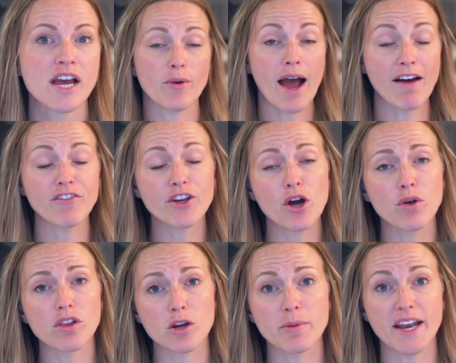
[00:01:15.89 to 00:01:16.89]
You have to go
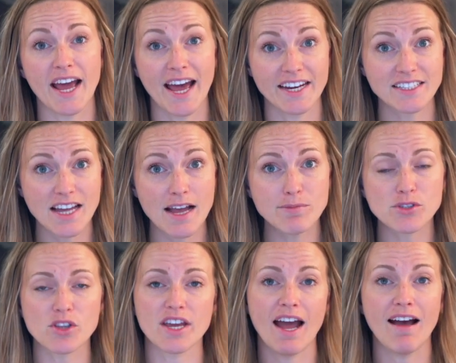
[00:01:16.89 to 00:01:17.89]
a little bit ahead of time
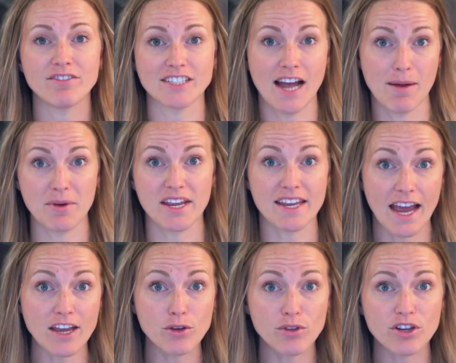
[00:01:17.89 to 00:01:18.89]
so they have time to
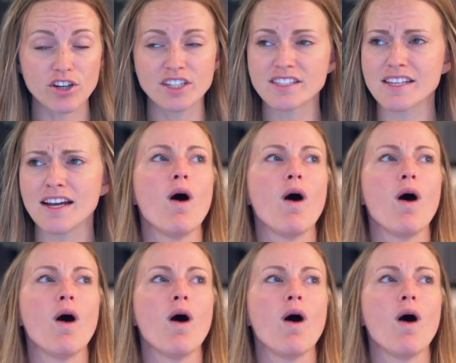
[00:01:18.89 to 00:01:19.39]
get you the currency.